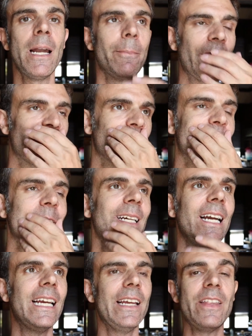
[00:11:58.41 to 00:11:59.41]
But you have to understand,
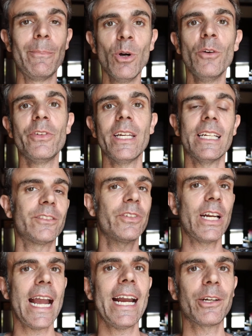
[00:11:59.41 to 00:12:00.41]
in the movie, it's
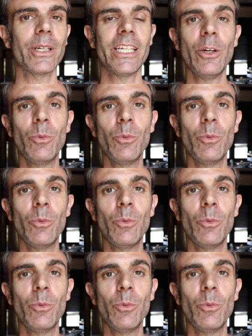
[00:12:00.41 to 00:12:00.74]
very accurate.